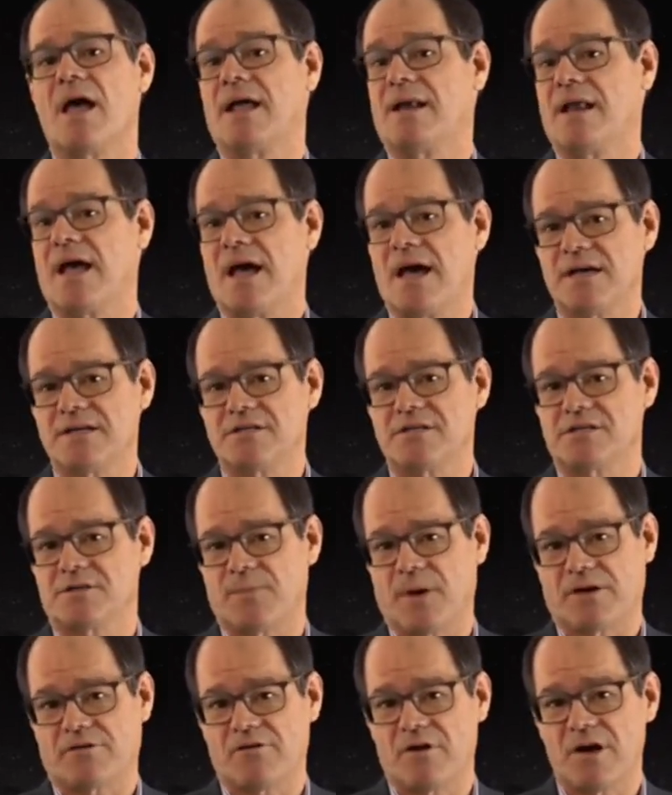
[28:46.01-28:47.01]
and as a
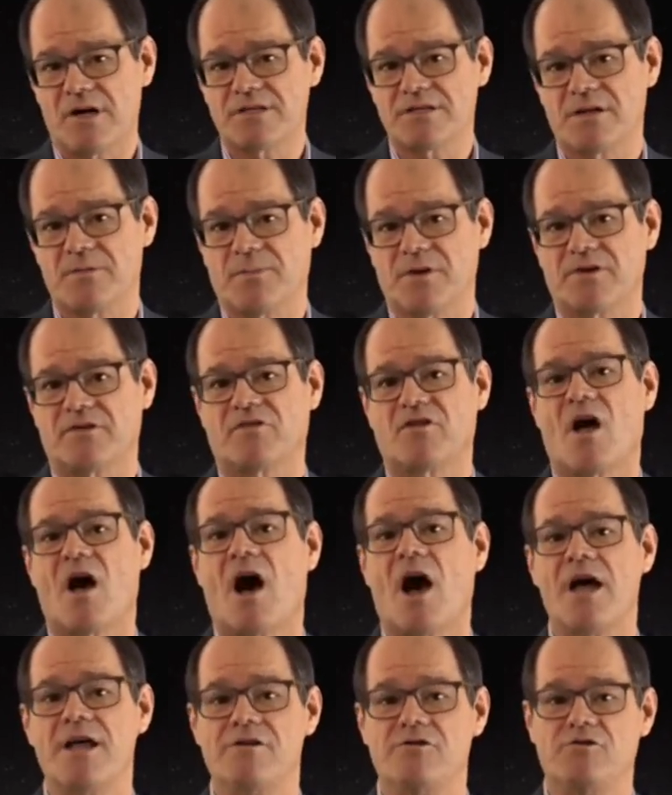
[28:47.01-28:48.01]
spectroscopist,
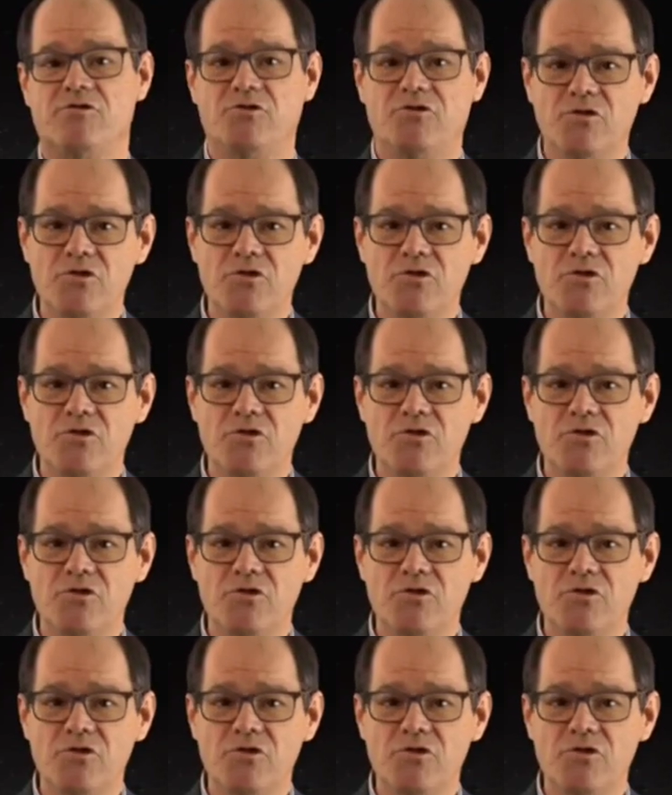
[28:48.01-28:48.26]
I